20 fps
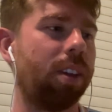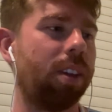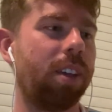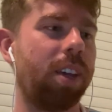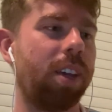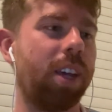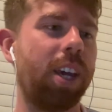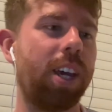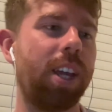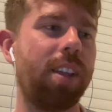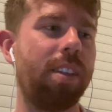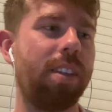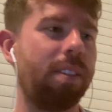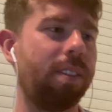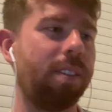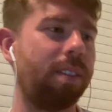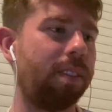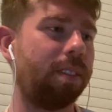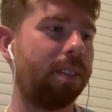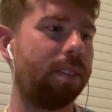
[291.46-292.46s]
And
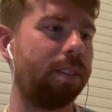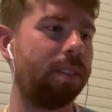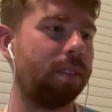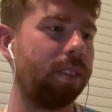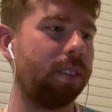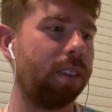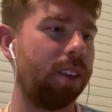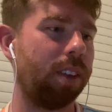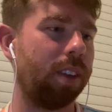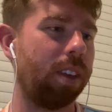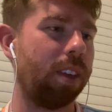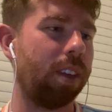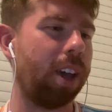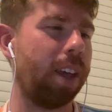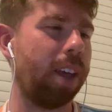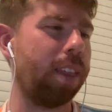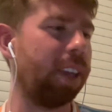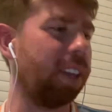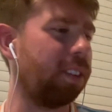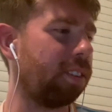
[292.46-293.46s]
I
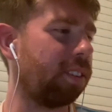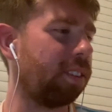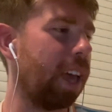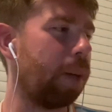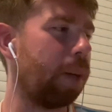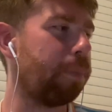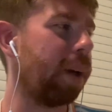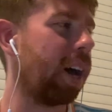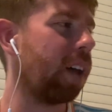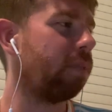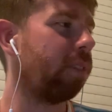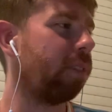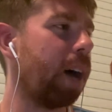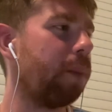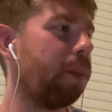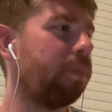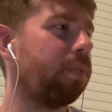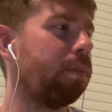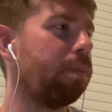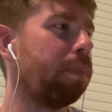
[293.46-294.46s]
think it does get a bad rap
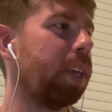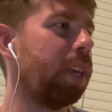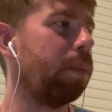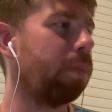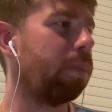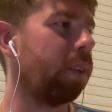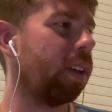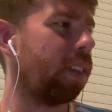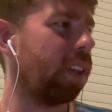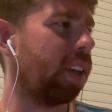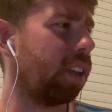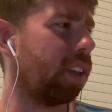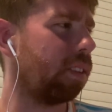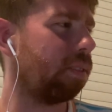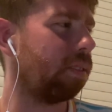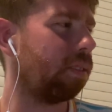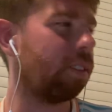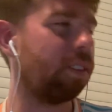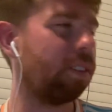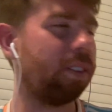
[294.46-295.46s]
from people. I think
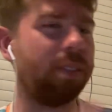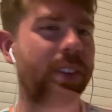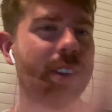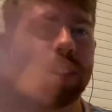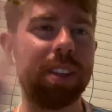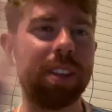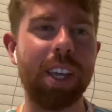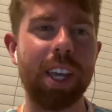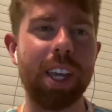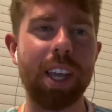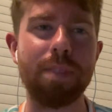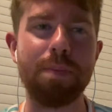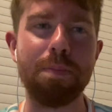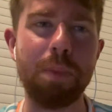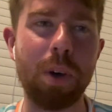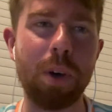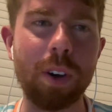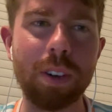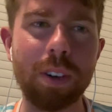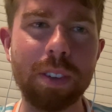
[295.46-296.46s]
obviously it gets
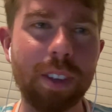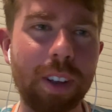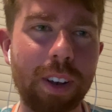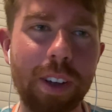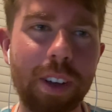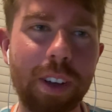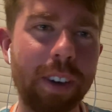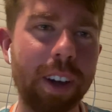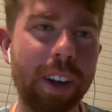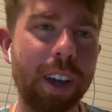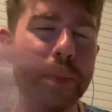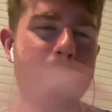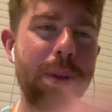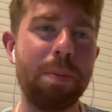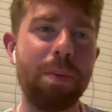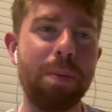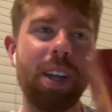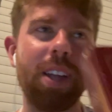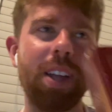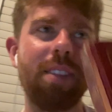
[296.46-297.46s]
mocked a lot, right?
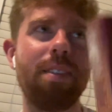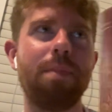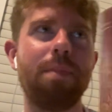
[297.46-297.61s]
People like to